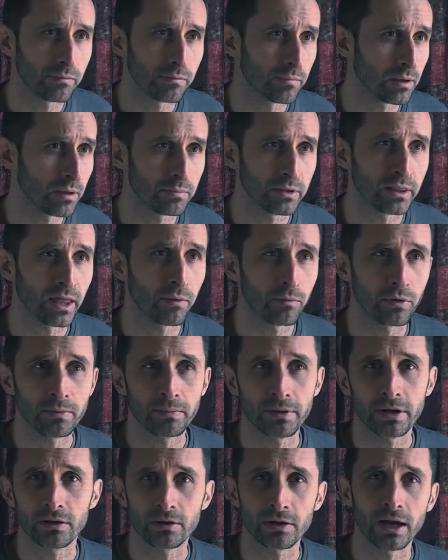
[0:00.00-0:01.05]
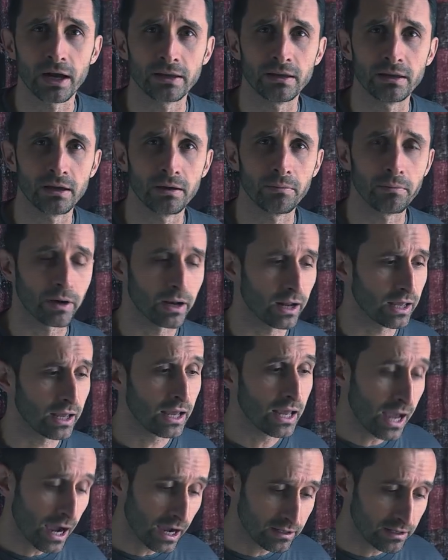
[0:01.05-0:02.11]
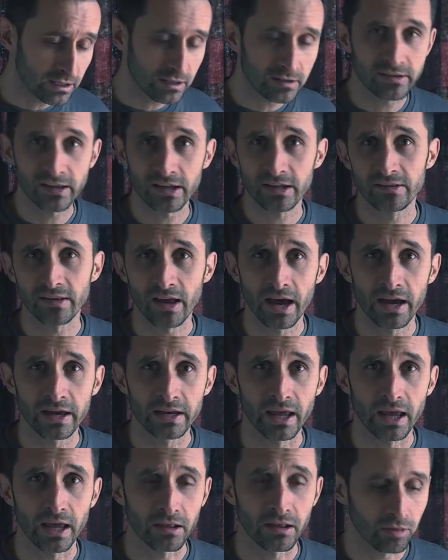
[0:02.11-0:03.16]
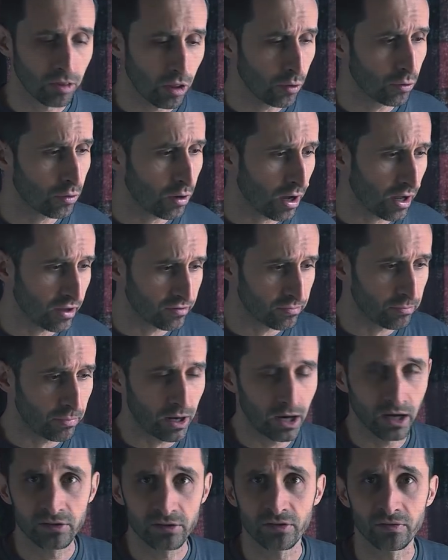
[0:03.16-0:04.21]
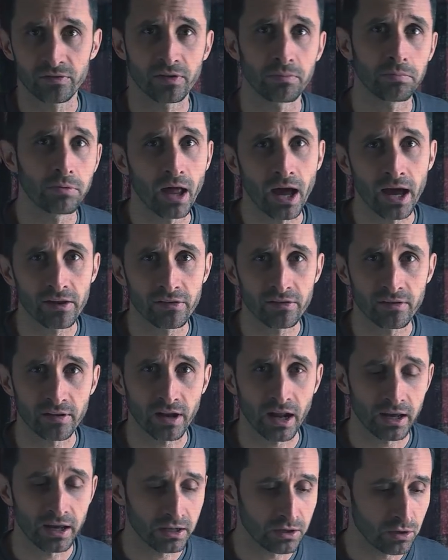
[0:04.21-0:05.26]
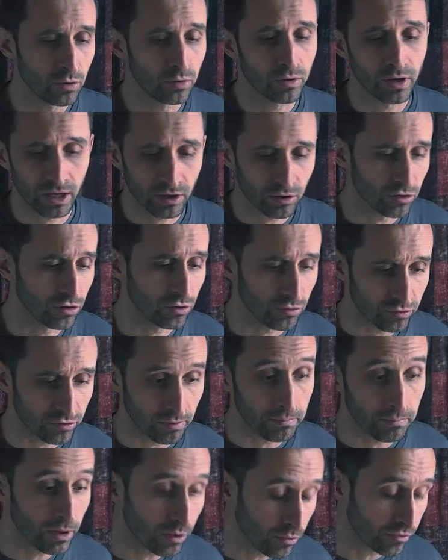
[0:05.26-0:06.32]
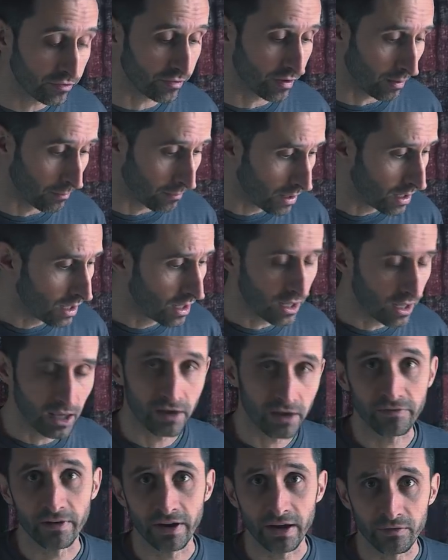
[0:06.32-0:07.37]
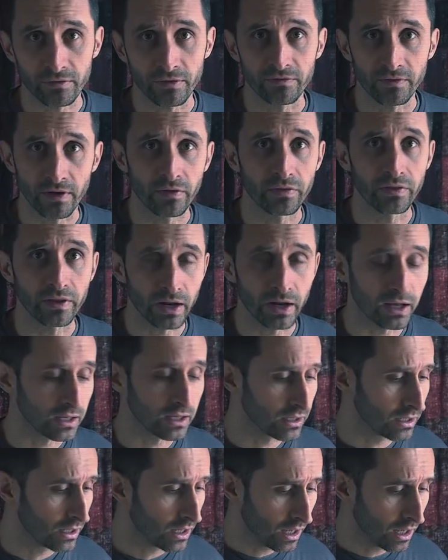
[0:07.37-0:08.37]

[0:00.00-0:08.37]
Maybe that would have been a good idea, but I, I did set aside a low-cost box of supplies that I knew that I could use to build some if I ever felt that I